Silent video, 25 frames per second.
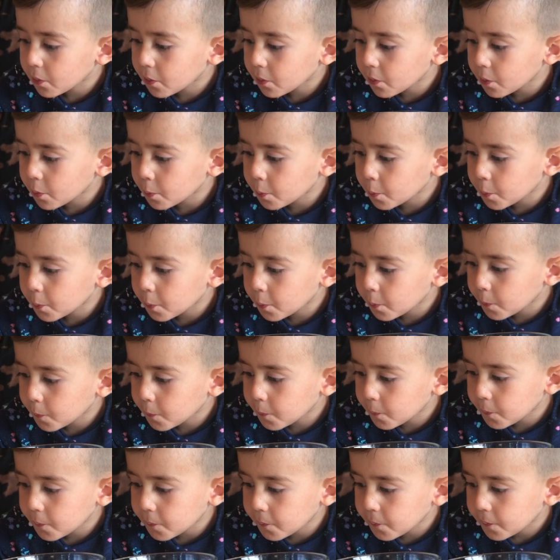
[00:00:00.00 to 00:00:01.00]

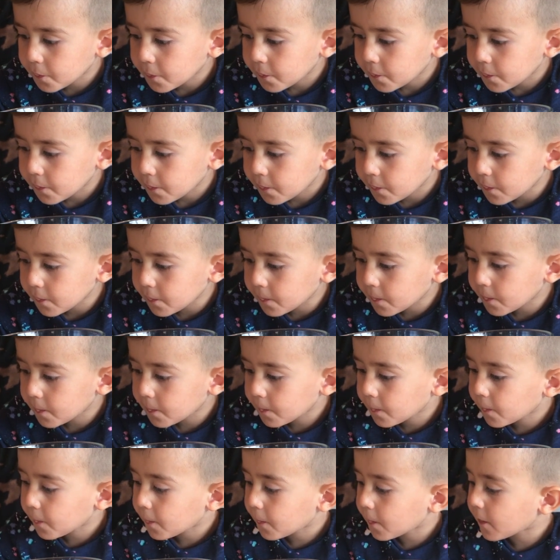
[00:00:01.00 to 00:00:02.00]

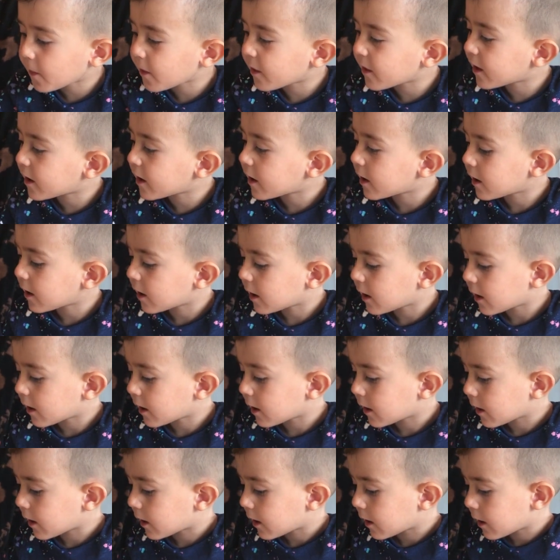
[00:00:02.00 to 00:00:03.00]

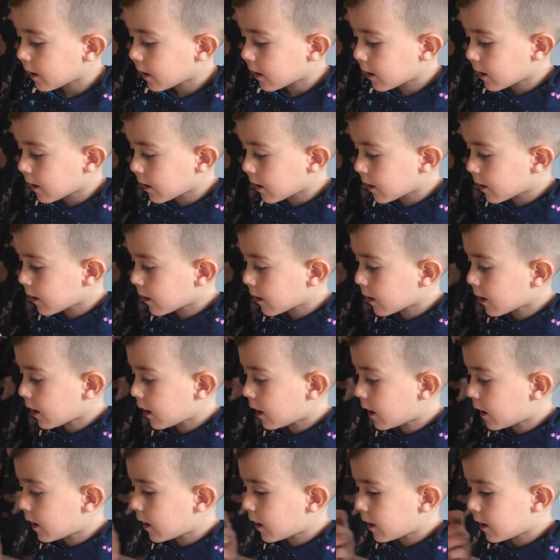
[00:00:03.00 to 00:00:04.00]

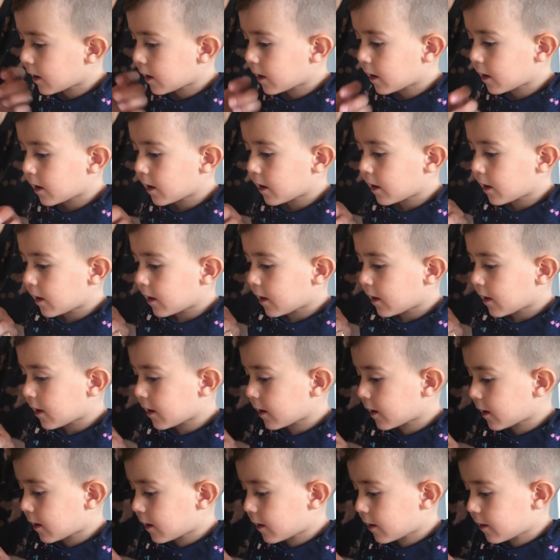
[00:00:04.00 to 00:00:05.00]

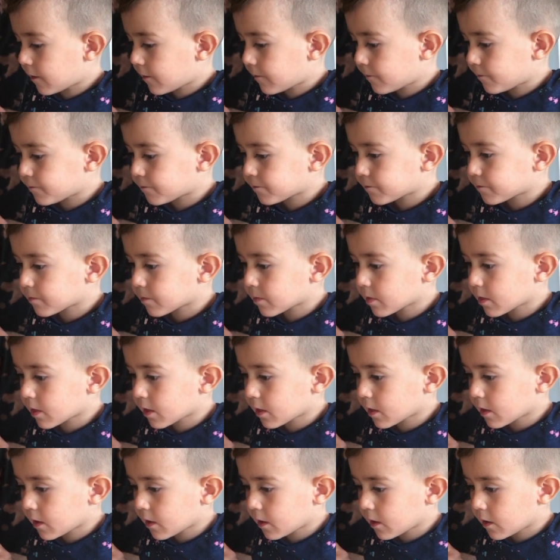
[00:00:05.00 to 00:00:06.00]

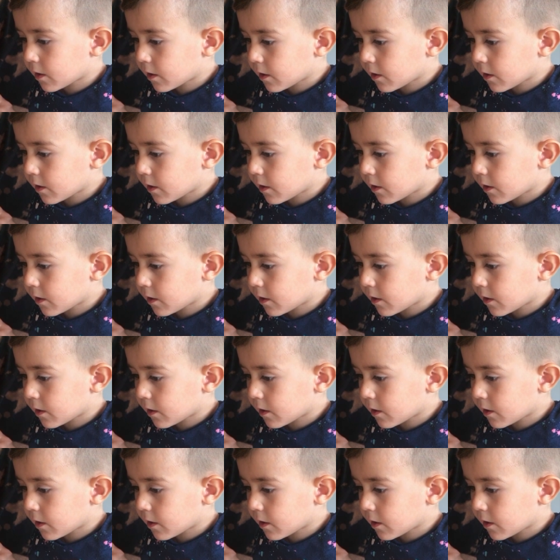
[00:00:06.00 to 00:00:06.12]
No words are spoken by the person on screen.